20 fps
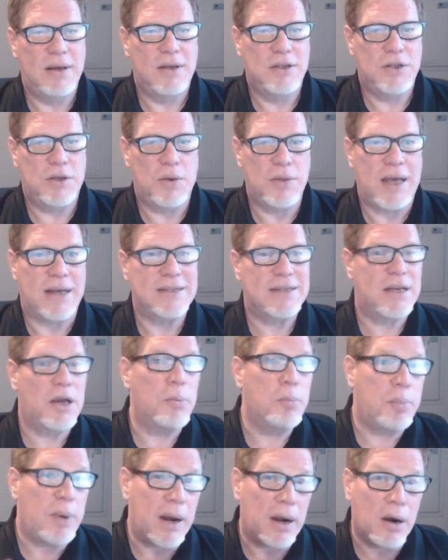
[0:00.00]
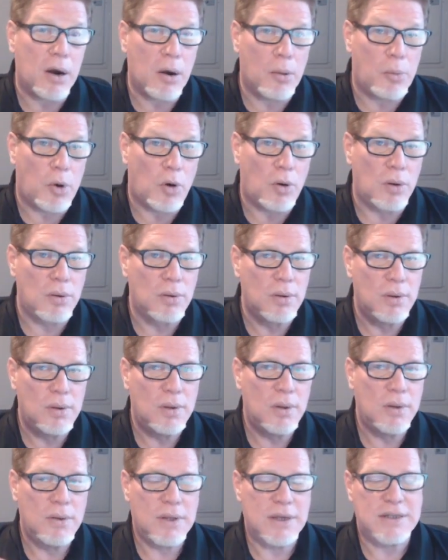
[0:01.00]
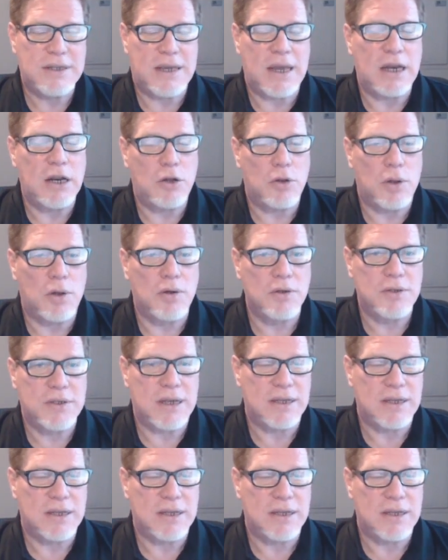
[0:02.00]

So that's comparable, that's getting close,